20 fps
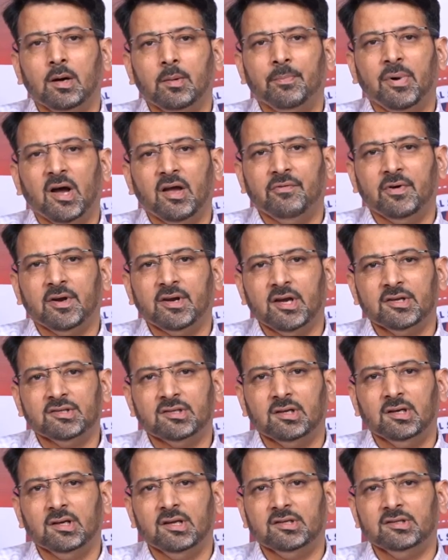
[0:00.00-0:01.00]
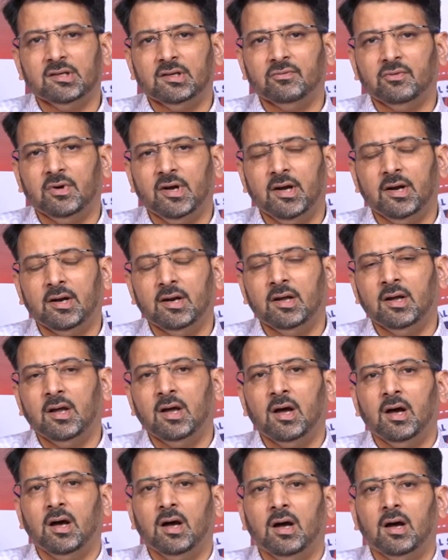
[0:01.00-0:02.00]
bifurcation lesion where
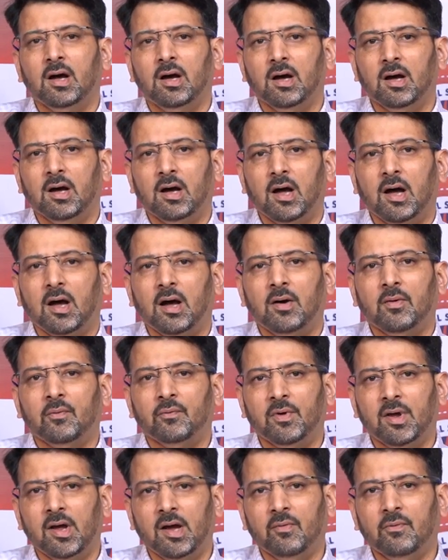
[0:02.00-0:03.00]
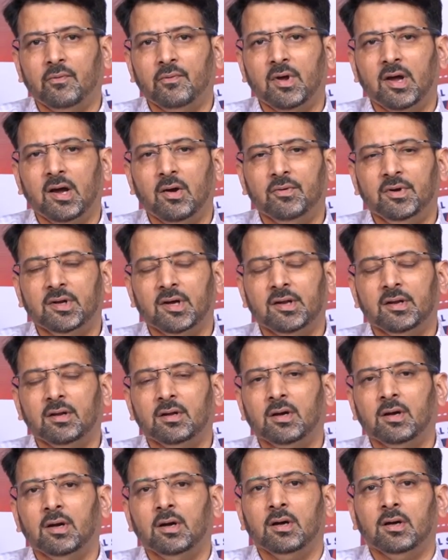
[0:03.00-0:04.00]
we have
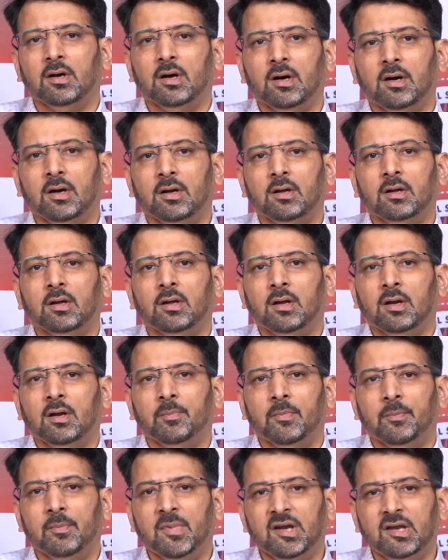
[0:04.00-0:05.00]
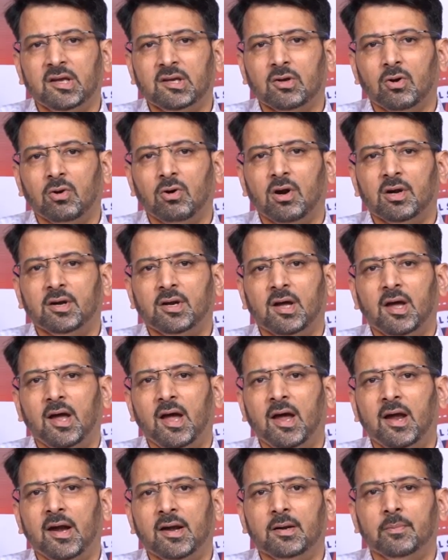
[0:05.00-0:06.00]
done mini clot
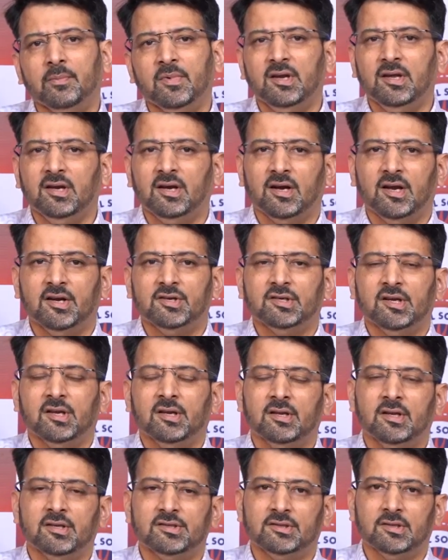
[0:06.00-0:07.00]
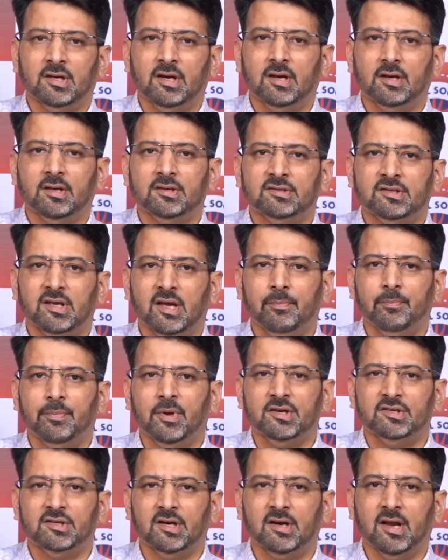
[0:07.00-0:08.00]
and mini crash in the same
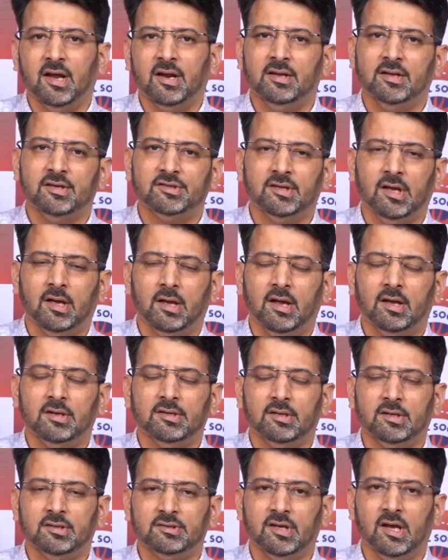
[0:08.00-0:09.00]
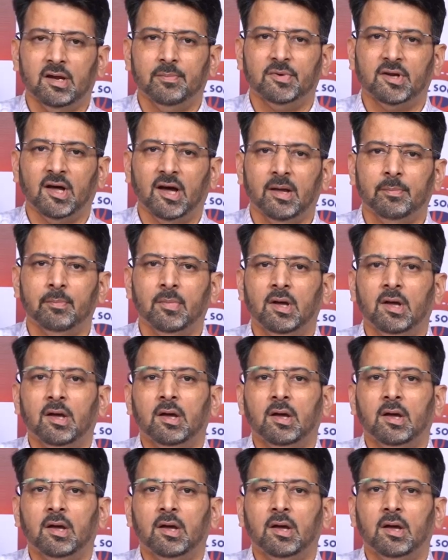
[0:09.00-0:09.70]
patient at the same time,